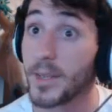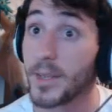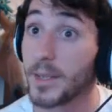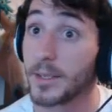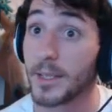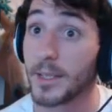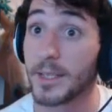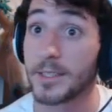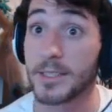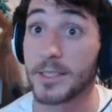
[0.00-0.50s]

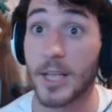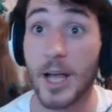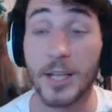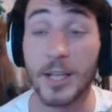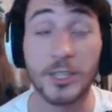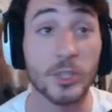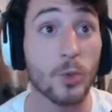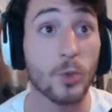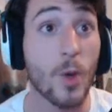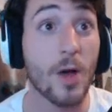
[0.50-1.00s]
It's
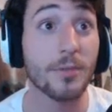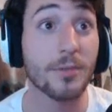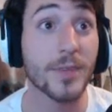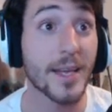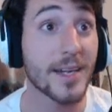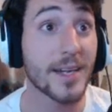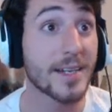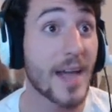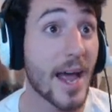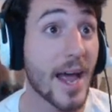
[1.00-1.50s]

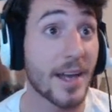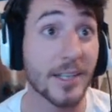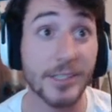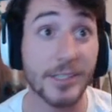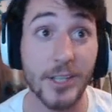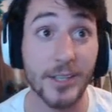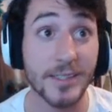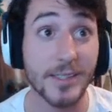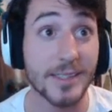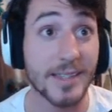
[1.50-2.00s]
$12.99. It's
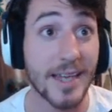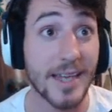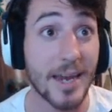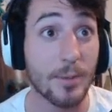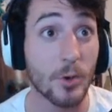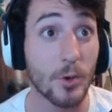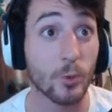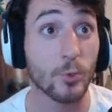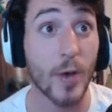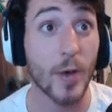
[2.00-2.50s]
on
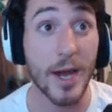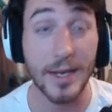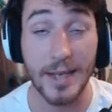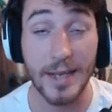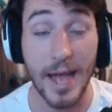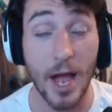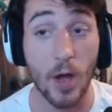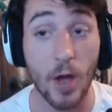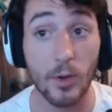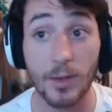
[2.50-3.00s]
Steam right
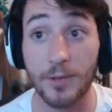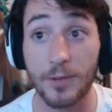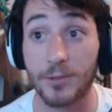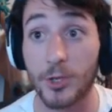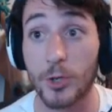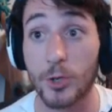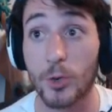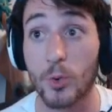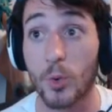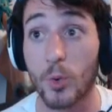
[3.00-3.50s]
now. If
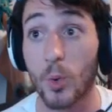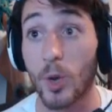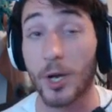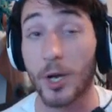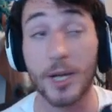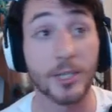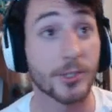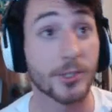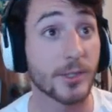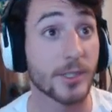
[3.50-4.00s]
you were
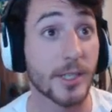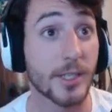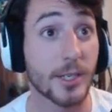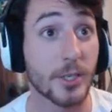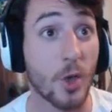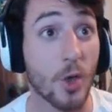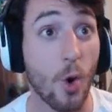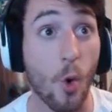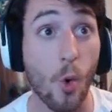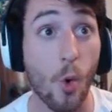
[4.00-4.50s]
interested,
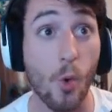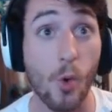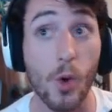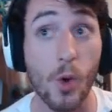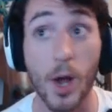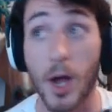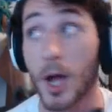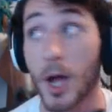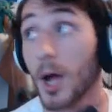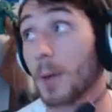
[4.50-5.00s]
go
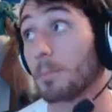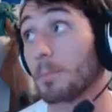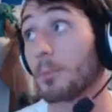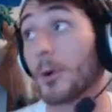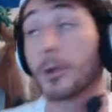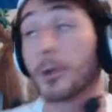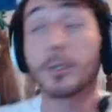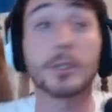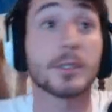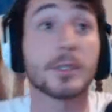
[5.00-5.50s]

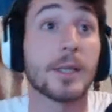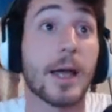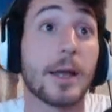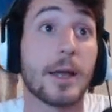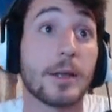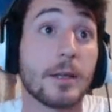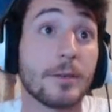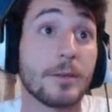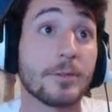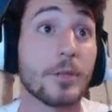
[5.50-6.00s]
purchase
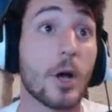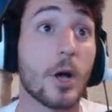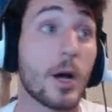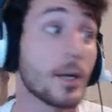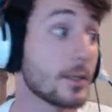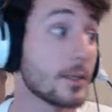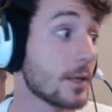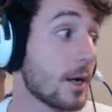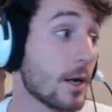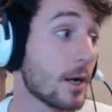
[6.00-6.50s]
that. If
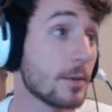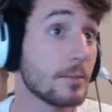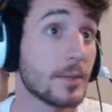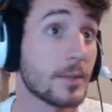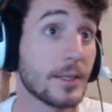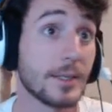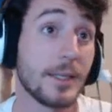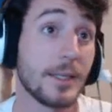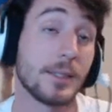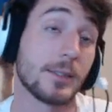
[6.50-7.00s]
not,
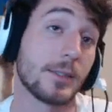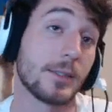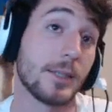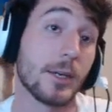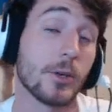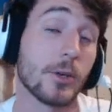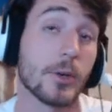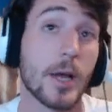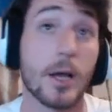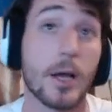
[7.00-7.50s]
at least
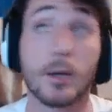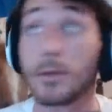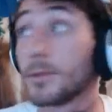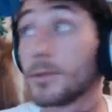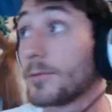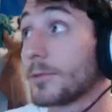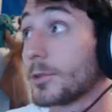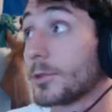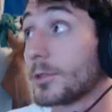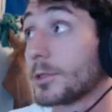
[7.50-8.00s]
stick around
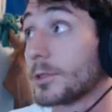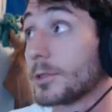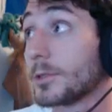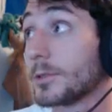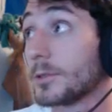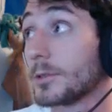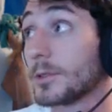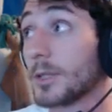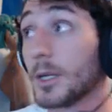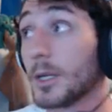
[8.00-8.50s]

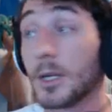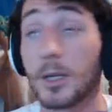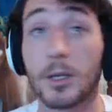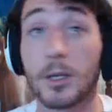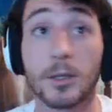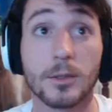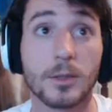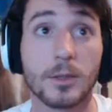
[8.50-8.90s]
for